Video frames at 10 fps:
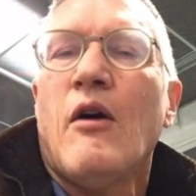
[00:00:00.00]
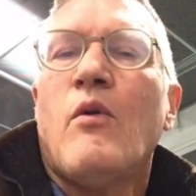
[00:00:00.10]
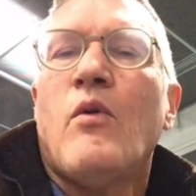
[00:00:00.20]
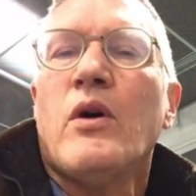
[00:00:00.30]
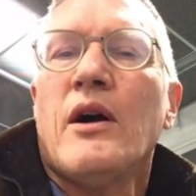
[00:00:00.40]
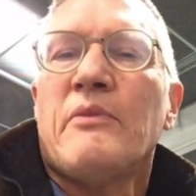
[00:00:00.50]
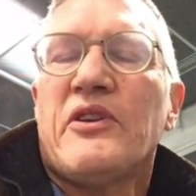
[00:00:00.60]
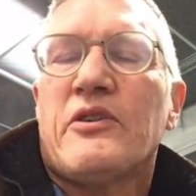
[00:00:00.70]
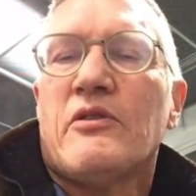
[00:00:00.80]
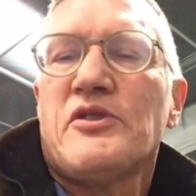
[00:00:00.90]
Oh, I
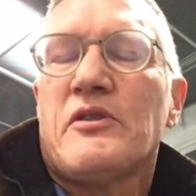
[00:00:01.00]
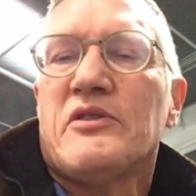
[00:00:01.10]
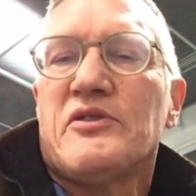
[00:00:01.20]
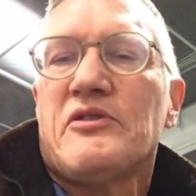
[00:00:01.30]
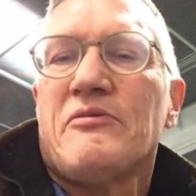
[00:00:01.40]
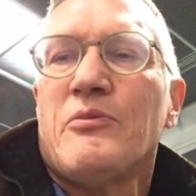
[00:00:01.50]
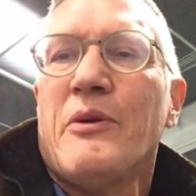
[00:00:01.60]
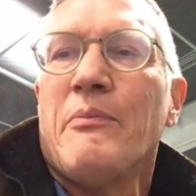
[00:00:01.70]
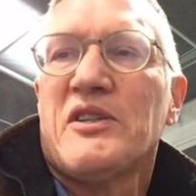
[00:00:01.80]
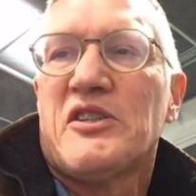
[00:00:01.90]
mean, the consequences would
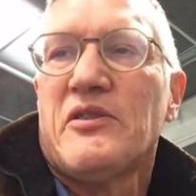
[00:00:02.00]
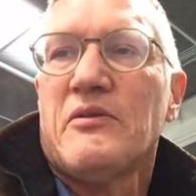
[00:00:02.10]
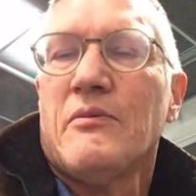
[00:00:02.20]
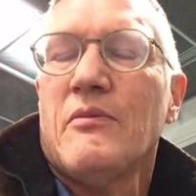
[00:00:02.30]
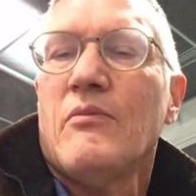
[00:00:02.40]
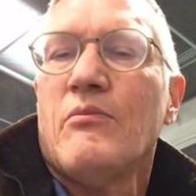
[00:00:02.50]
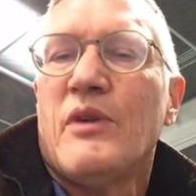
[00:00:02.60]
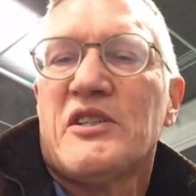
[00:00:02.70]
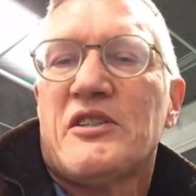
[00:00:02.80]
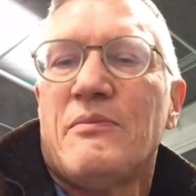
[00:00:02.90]
be much,
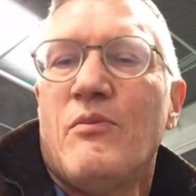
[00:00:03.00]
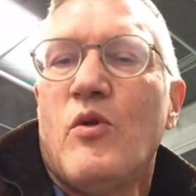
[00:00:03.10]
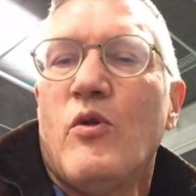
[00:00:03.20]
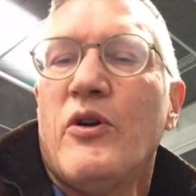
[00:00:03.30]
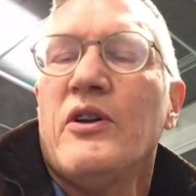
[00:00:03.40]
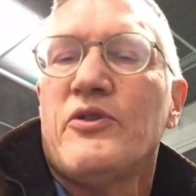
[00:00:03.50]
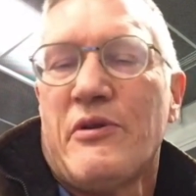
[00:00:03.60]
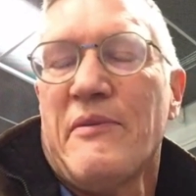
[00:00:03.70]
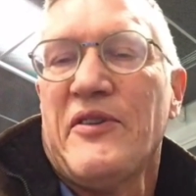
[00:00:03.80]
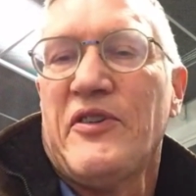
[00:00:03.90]
much more
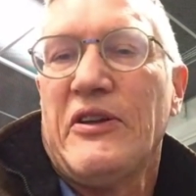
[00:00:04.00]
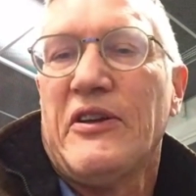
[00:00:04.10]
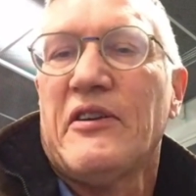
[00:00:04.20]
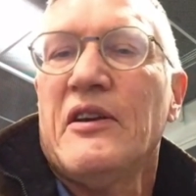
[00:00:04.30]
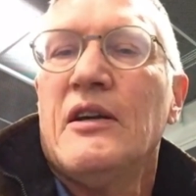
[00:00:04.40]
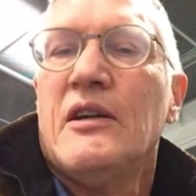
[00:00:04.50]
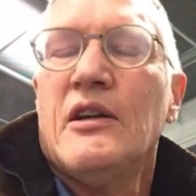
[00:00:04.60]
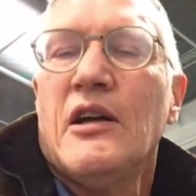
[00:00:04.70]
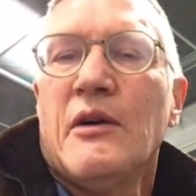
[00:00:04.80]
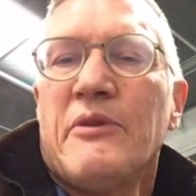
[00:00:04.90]
dramatic.
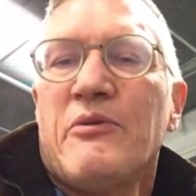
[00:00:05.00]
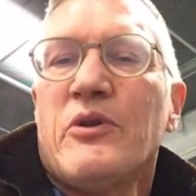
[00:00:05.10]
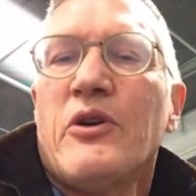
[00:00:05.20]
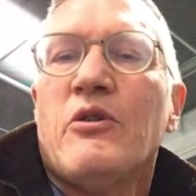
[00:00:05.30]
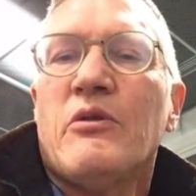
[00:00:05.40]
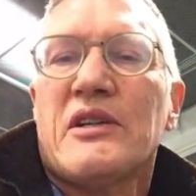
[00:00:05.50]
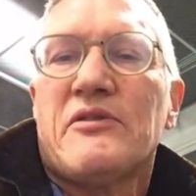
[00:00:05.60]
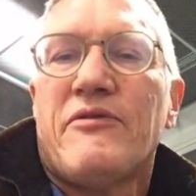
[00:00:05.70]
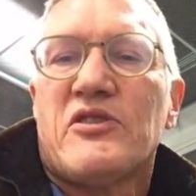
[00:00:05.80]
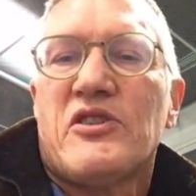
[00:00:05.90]
I mean, we know,
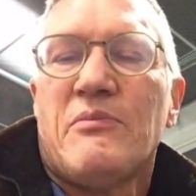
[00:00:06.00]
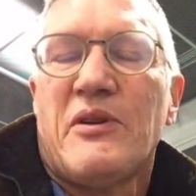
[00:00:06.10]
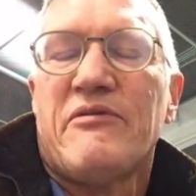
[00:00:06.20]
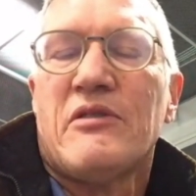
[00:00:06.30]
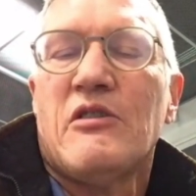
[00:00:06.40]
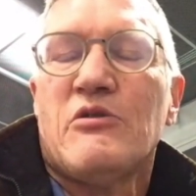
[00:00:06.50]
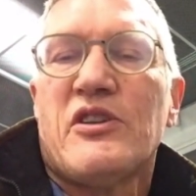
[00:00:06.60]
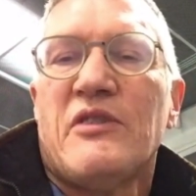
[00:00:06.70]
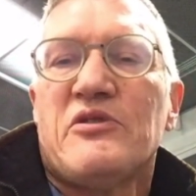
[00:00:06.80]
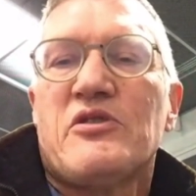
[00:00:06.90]
for example, if we
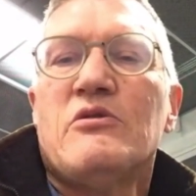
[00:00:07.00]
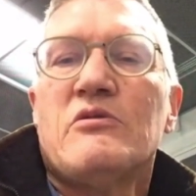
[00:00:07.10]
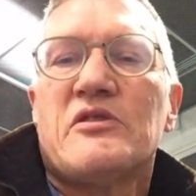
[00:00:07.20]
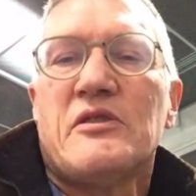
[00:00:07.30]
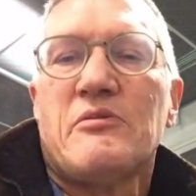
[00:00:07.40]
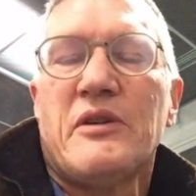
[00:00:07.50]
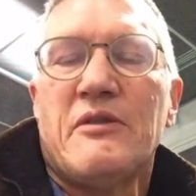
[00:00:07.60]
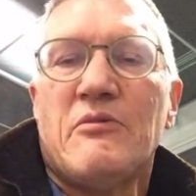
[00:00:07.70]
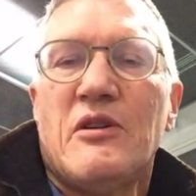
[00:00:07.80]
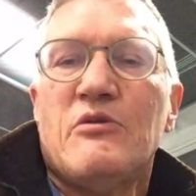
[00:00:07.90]
close down the schools in
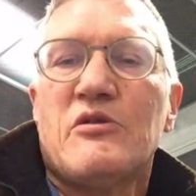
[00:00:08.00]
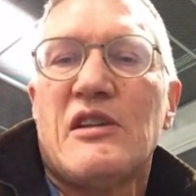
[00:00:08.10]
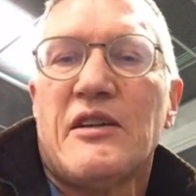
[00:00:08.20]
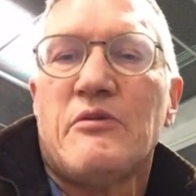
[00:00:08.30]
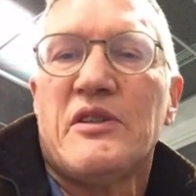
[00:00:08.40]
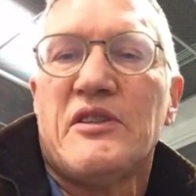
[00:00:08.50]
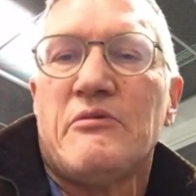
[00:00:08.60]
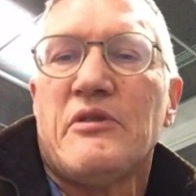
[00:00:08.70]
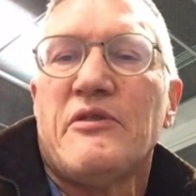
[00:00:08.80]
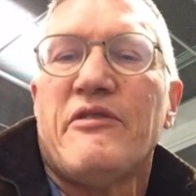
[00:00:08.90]
Sweden, we lose like
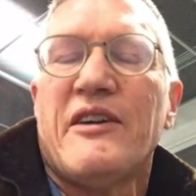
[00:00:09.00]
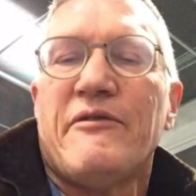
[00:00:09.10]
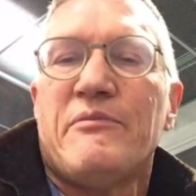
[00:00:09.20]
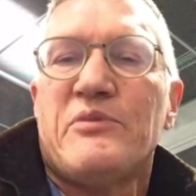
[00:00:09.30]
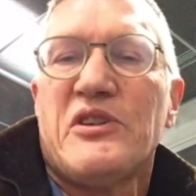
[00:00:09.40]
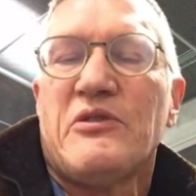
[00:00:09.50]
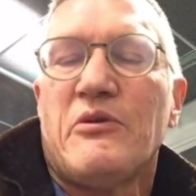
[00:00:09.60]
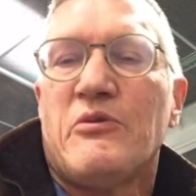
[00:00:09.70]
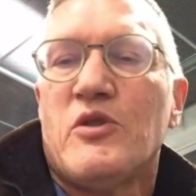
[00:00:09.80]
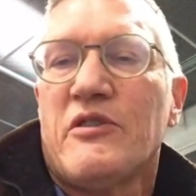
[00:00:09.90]
20-25%
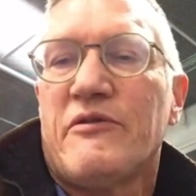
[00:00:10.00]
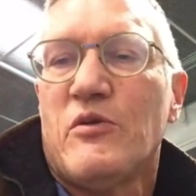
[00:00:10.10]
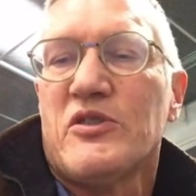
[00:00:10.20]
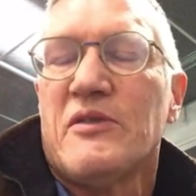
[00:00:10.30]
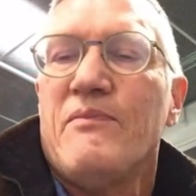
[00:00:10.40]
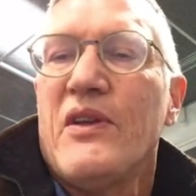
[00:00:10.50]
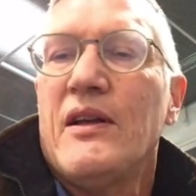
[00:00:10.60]
of the workforce.